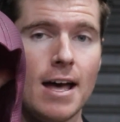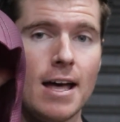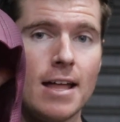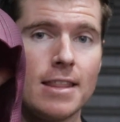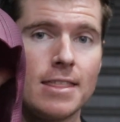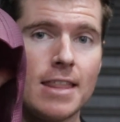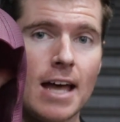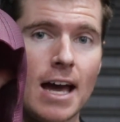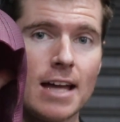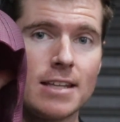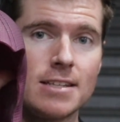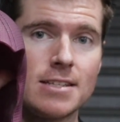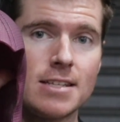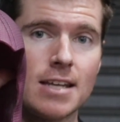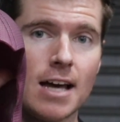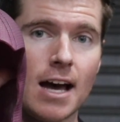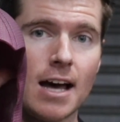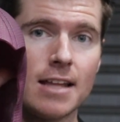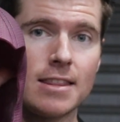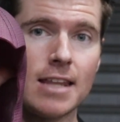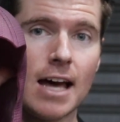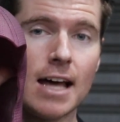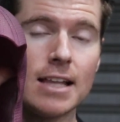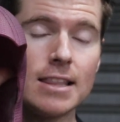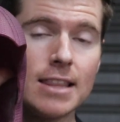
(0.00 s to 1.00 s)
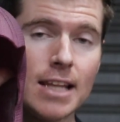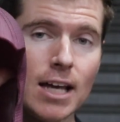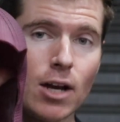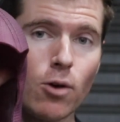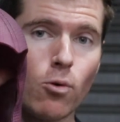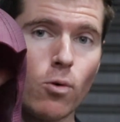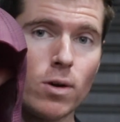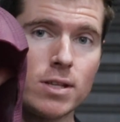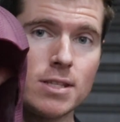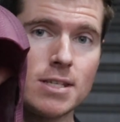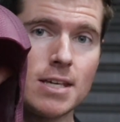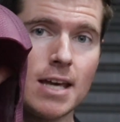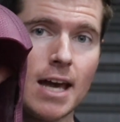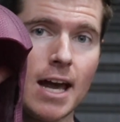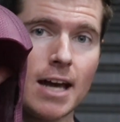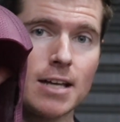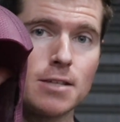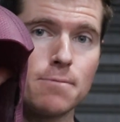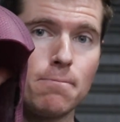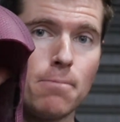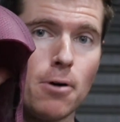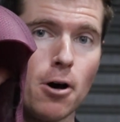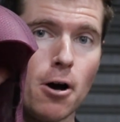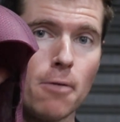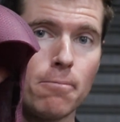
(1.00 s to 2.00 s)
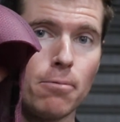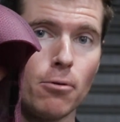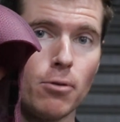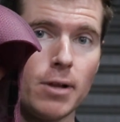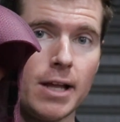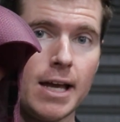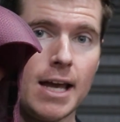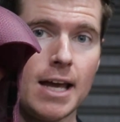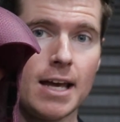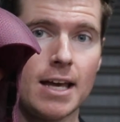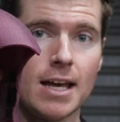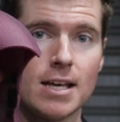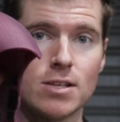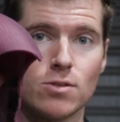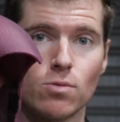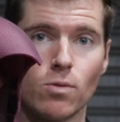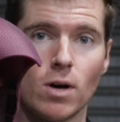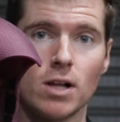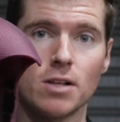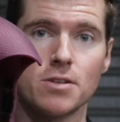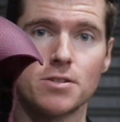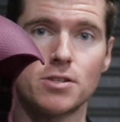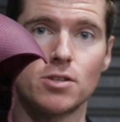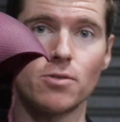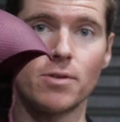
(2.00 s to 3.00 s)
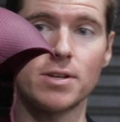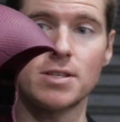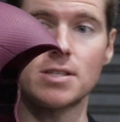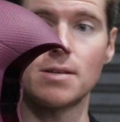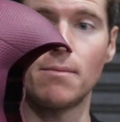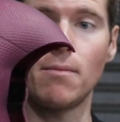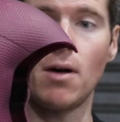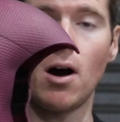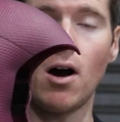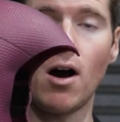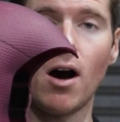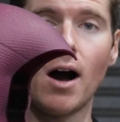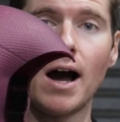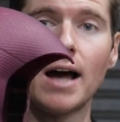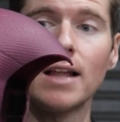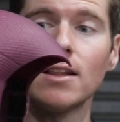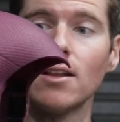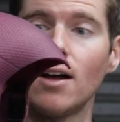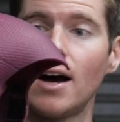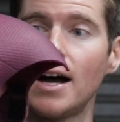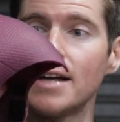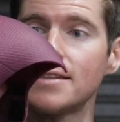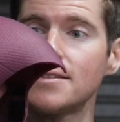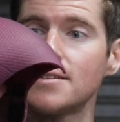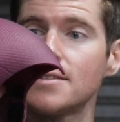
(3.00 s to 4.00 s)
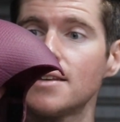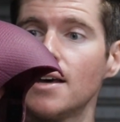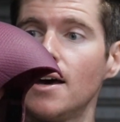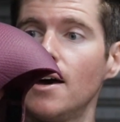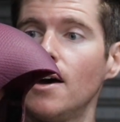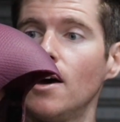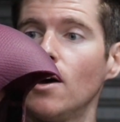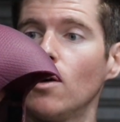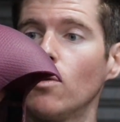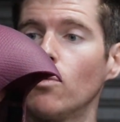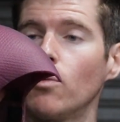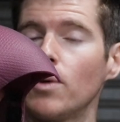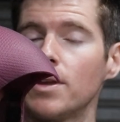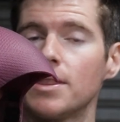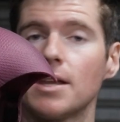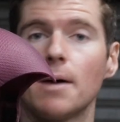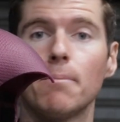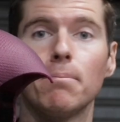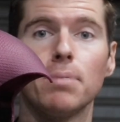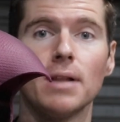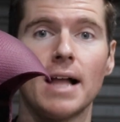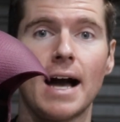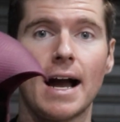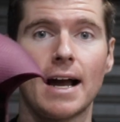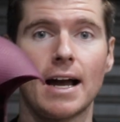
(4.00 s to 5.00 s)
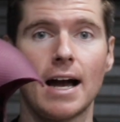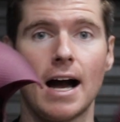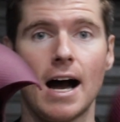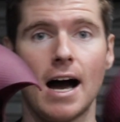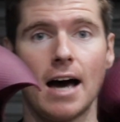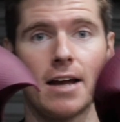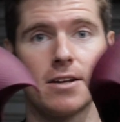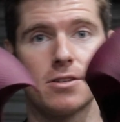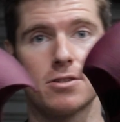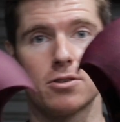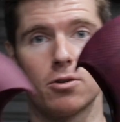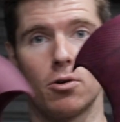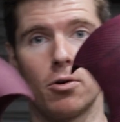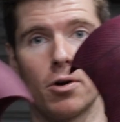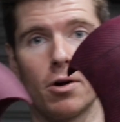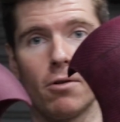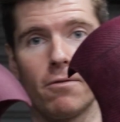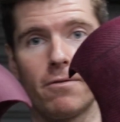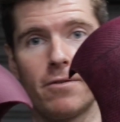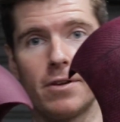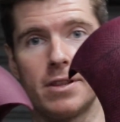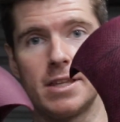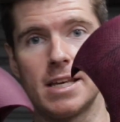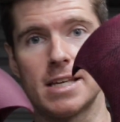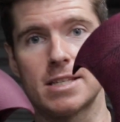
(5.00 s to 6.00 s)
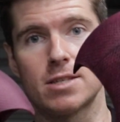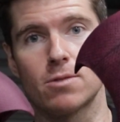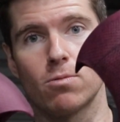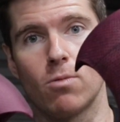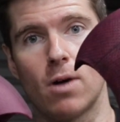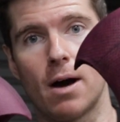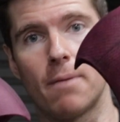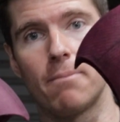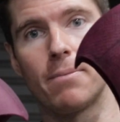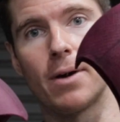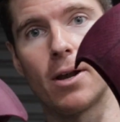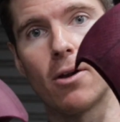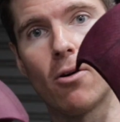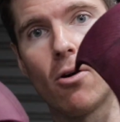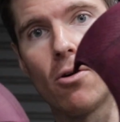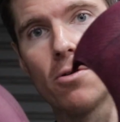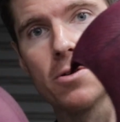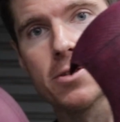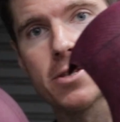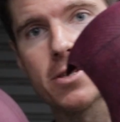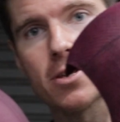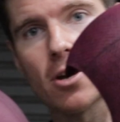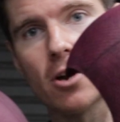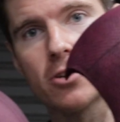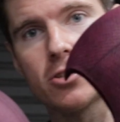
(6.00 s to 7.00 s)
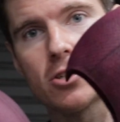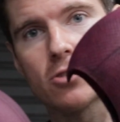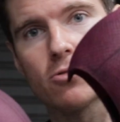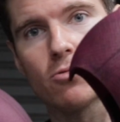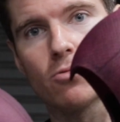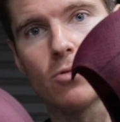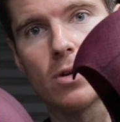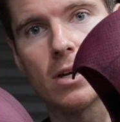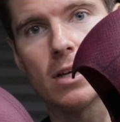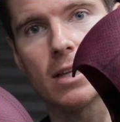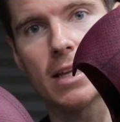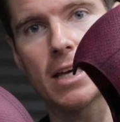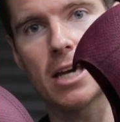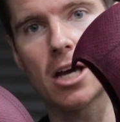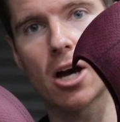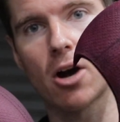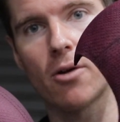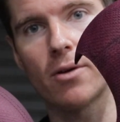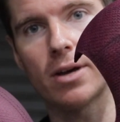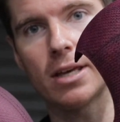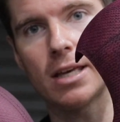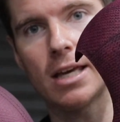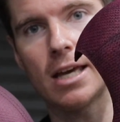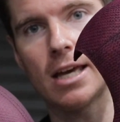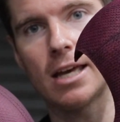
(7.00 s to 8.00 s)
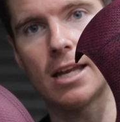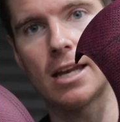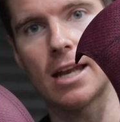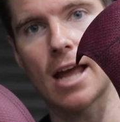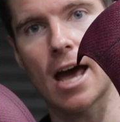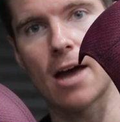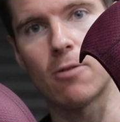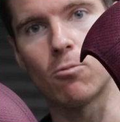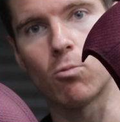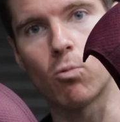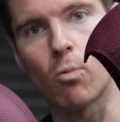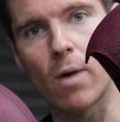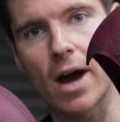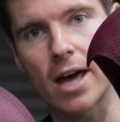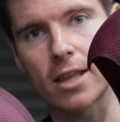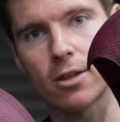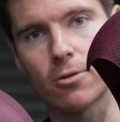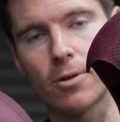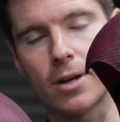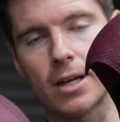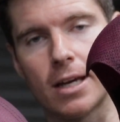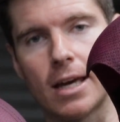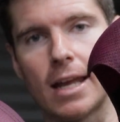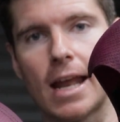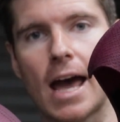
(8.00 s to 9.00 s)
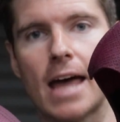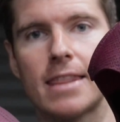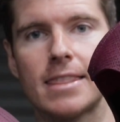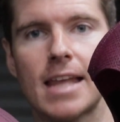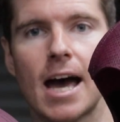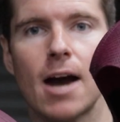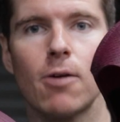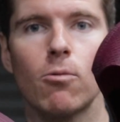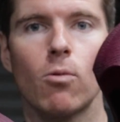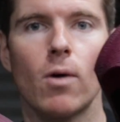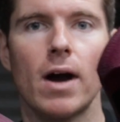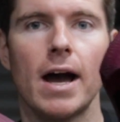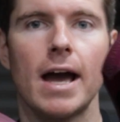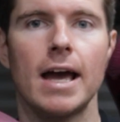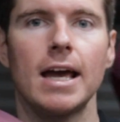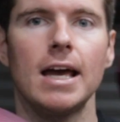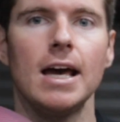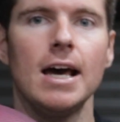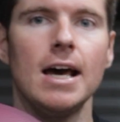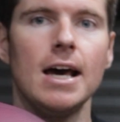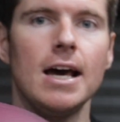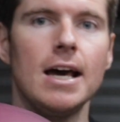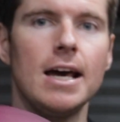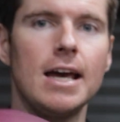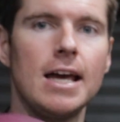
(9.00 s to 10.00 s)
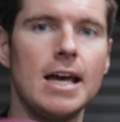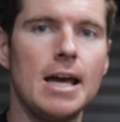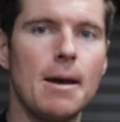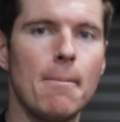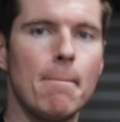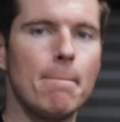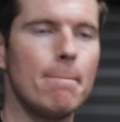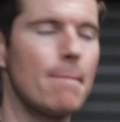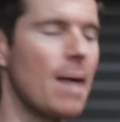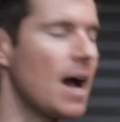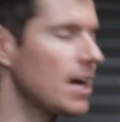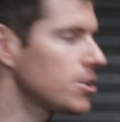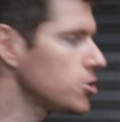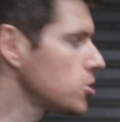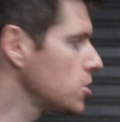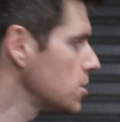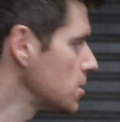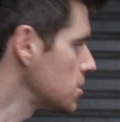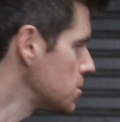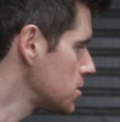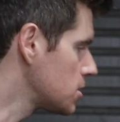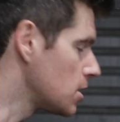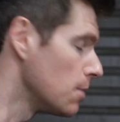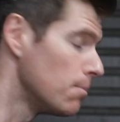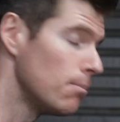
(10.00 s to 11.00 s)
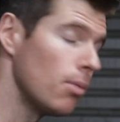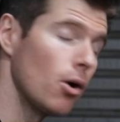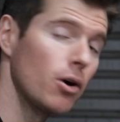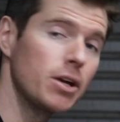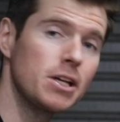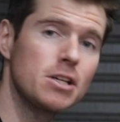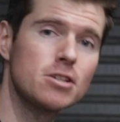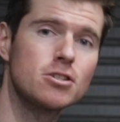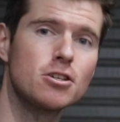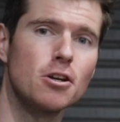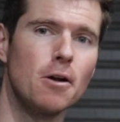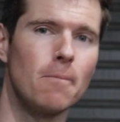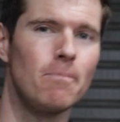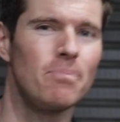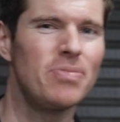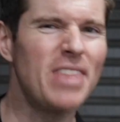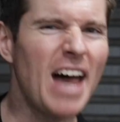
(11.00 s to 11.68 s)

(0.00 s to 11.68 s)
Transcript: that Liquitex purple ink, as well as doing some highlights with a black artist oil for this one, but also just really going in and weathering it, and that way it matches the bodysuit.